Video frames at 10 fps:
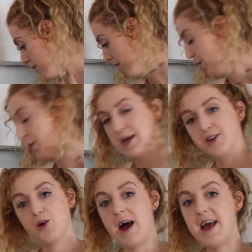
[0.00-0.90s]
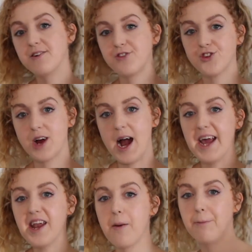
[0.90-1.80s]
Okay, so I have
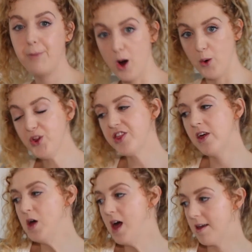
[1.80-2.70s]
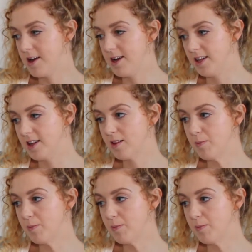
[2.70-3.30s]
tried both, and